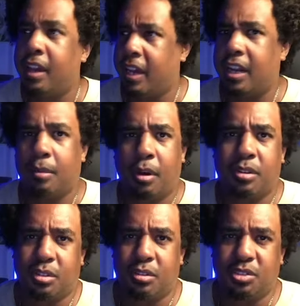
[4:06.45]
And I'm
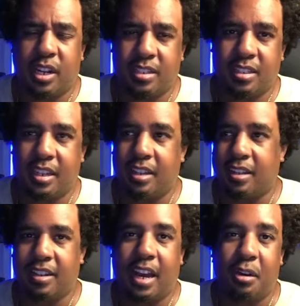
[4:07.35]
also going to try to see
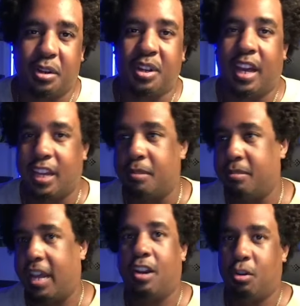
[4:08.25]
uh, how good I am
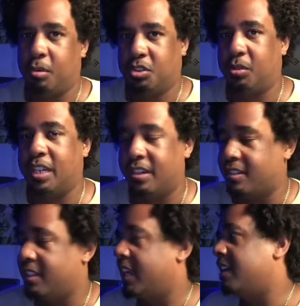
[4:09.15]
now, almost 20
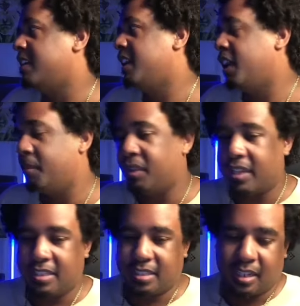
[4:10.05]
years later. But
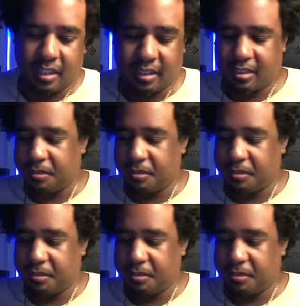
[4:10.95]
let's see this.